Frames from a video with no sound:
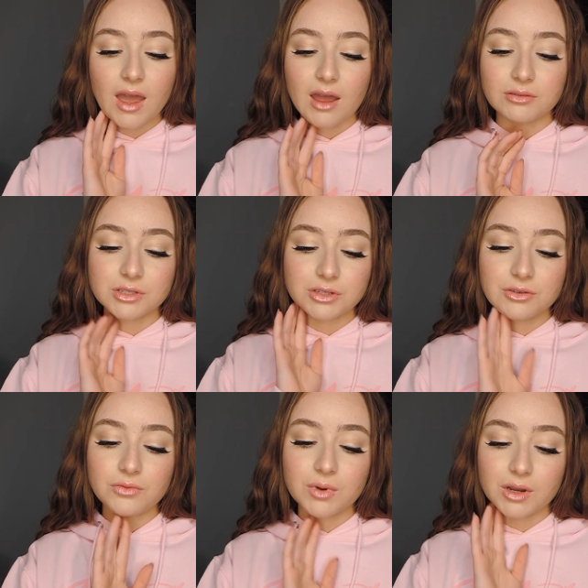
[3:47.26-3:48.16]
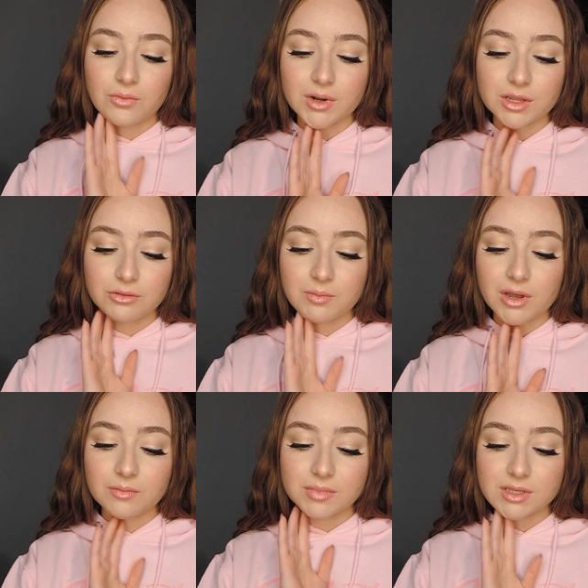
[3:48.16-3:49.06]
How to work 1 to 3
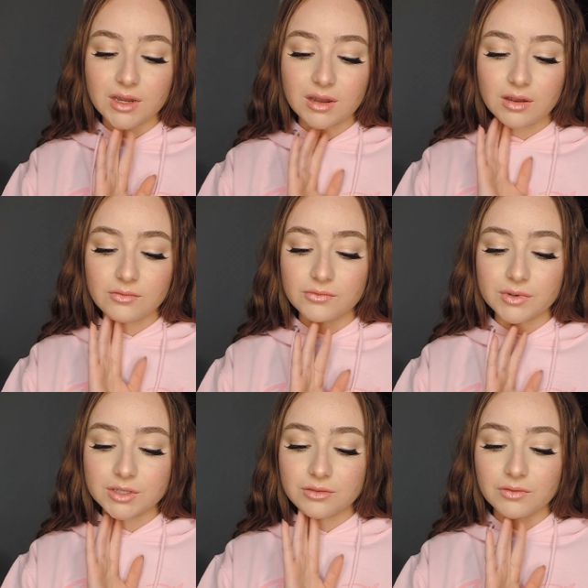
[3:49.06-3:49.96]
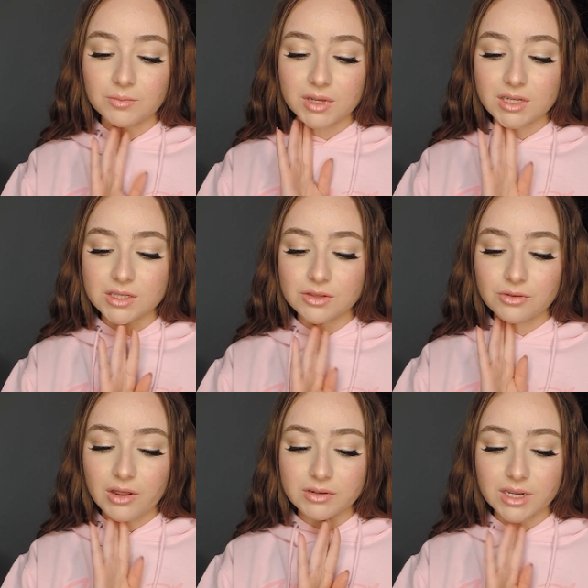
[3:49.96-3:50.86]
pumps of Rejuva beads
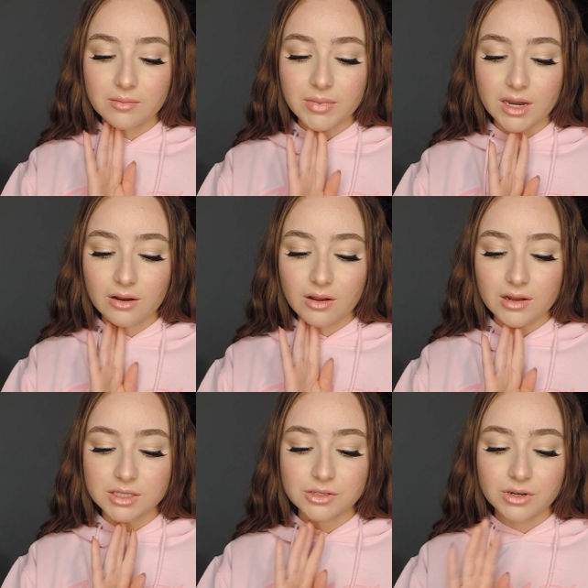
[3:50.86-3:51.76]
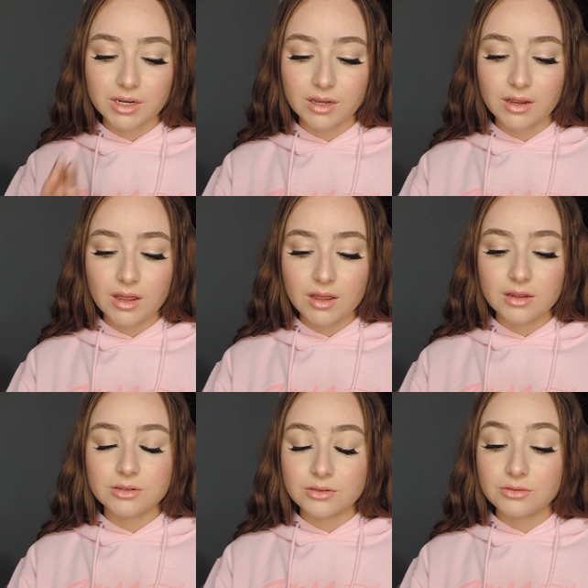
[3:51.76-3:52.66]
throughout damp hair, concentrating
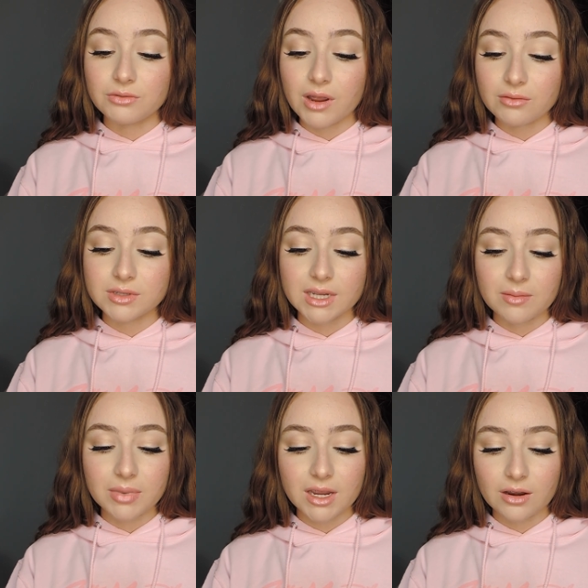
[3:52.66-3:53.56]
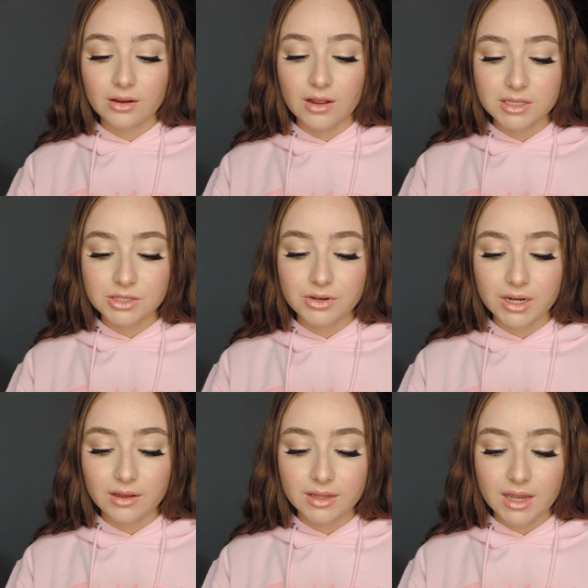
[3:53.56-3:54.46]
throughout damp hair,
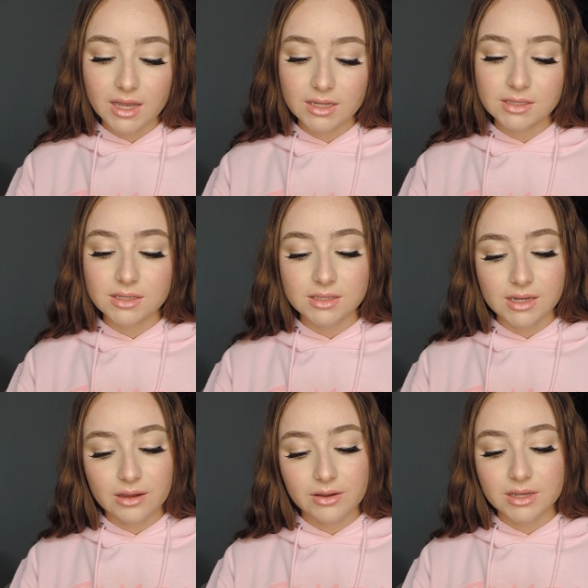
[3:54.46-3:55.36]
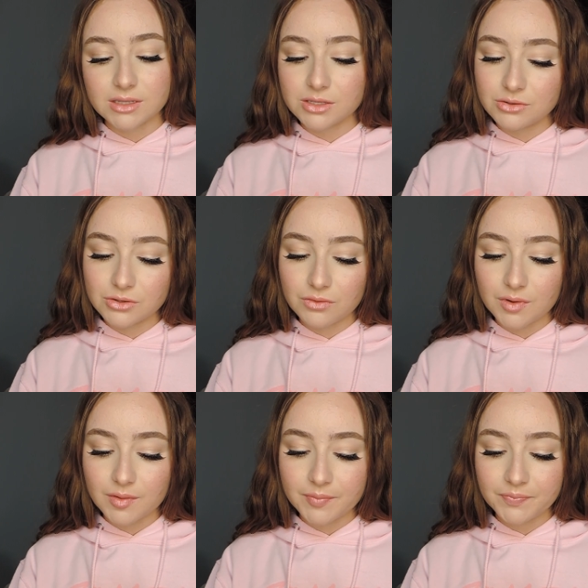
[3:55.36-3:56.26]
concentrating on the ends, style as
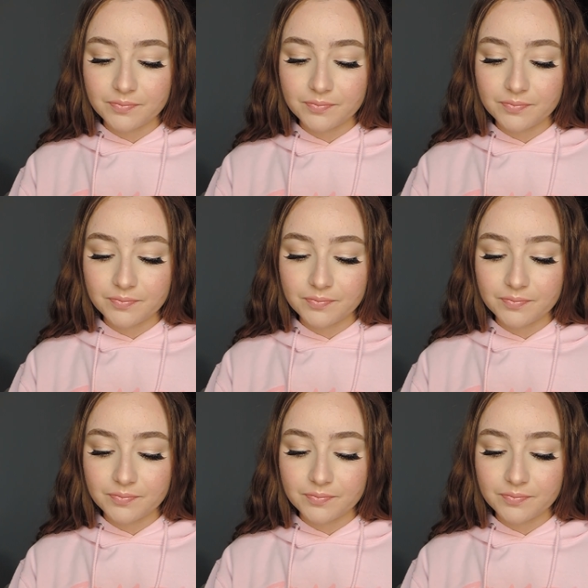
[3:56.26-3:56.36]
usual.